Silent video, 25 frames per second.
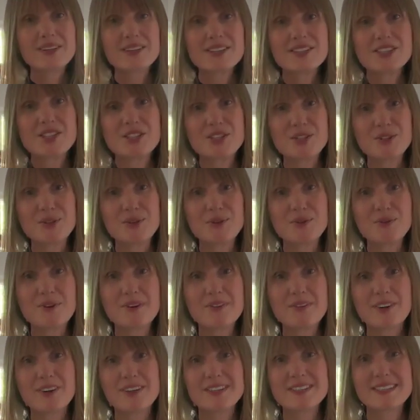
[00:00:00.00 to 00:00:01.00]
part 2
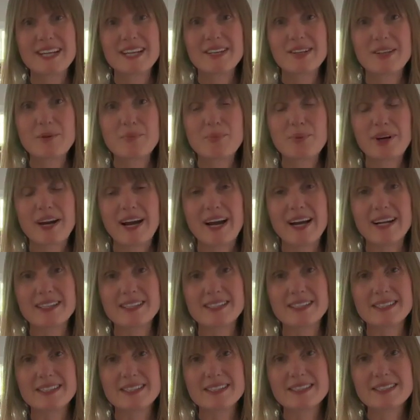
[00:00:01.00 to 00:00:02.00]
of our daily
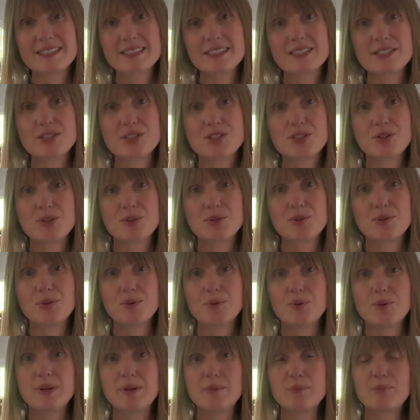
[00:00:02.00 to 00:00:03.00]
practice
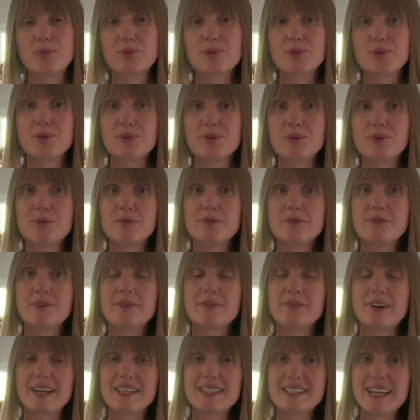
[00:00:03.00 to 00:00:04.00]
to improve
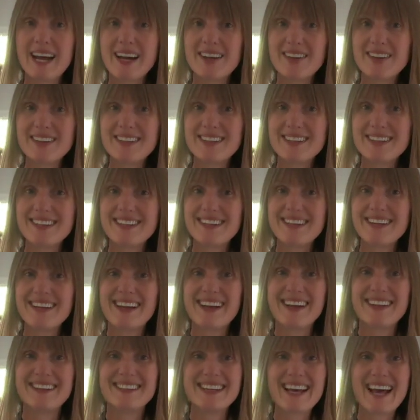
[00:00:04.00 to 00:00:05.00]
vitality
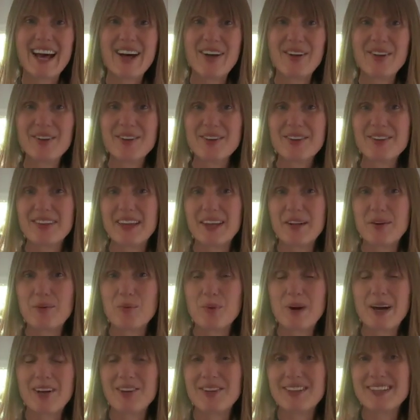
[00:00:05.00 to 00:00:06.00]
and health and
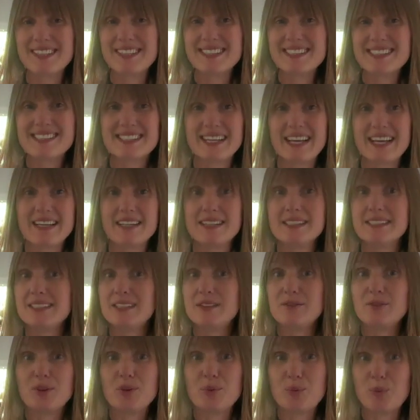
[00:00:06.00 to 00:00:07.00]
wellness and
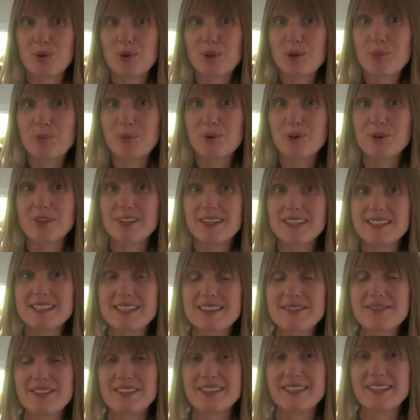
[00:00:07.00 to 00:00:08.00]
even work
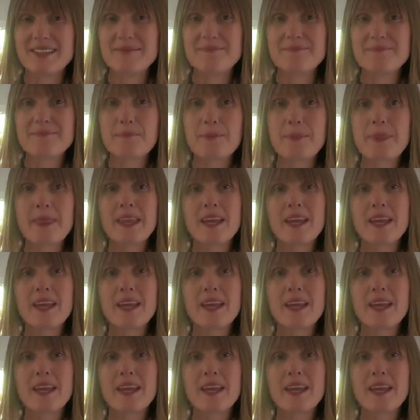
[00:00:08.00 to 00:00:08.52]
productivity